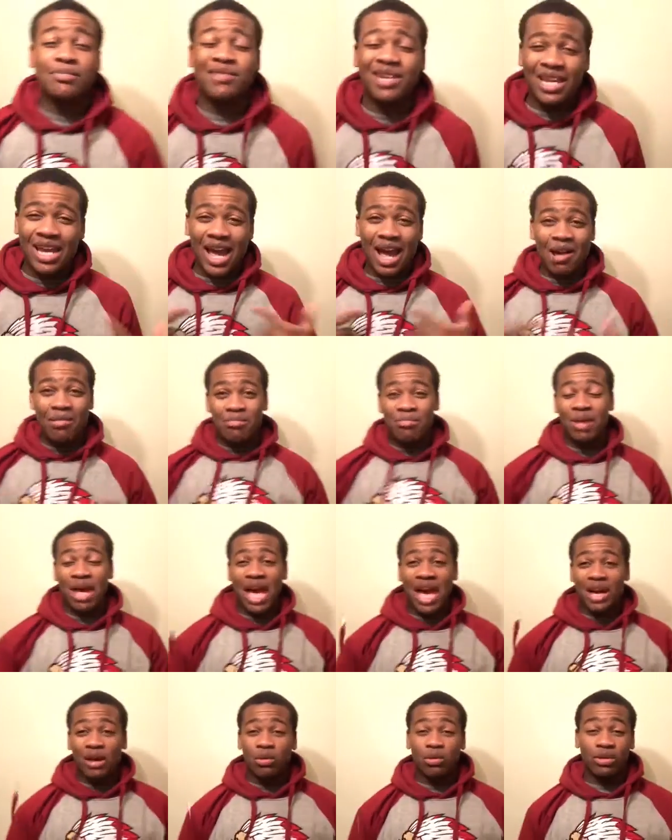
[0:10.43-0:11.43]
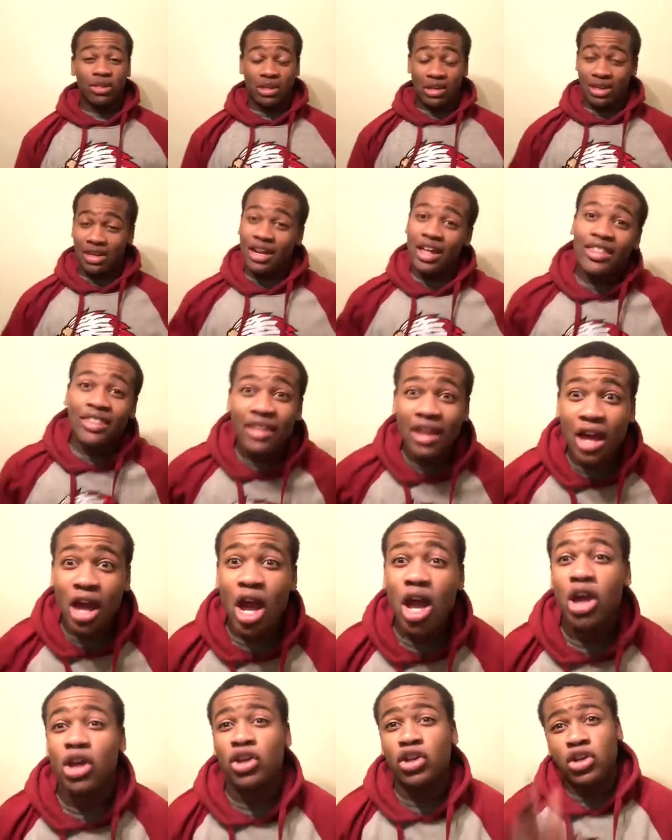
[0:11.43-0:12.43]
me. I'm back with
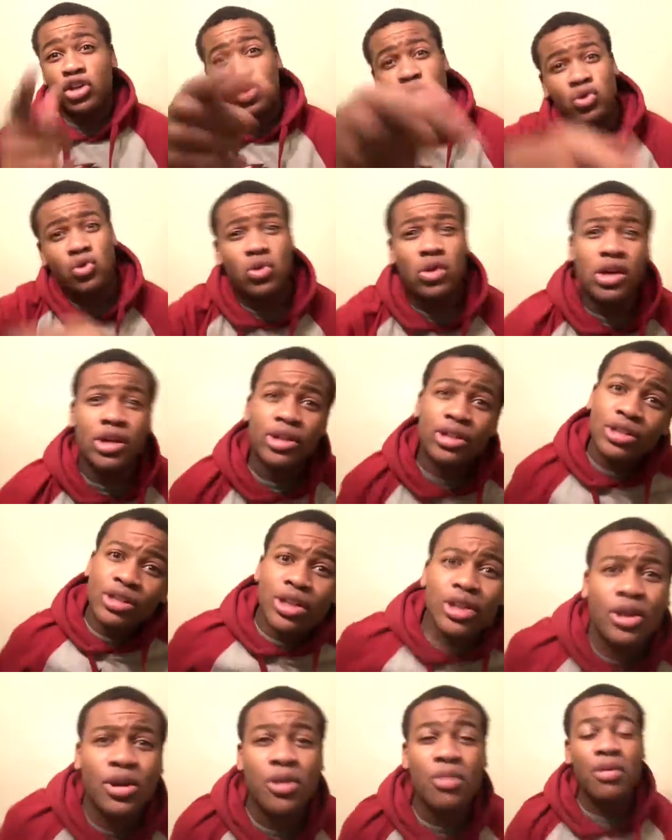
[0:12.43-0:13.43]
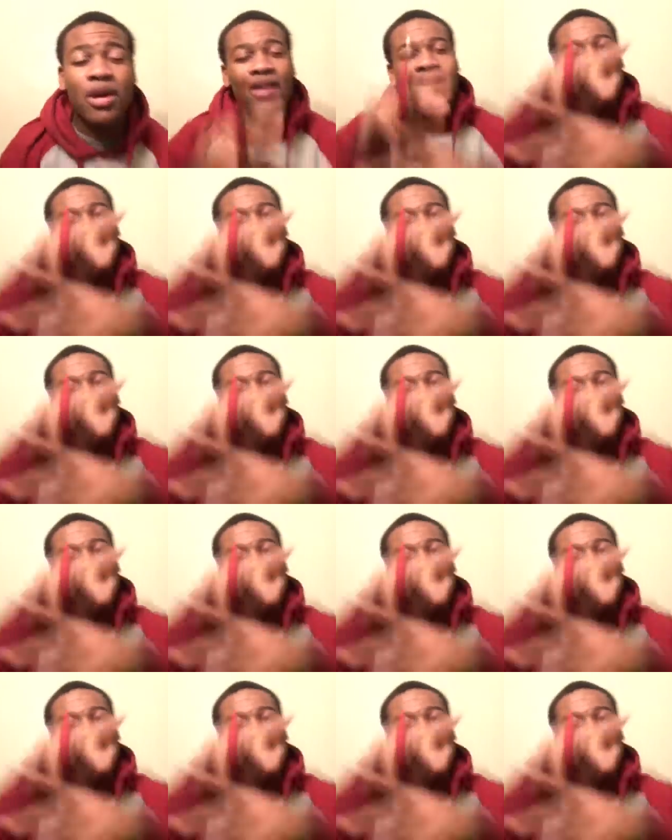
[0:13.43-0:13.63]
another YouTube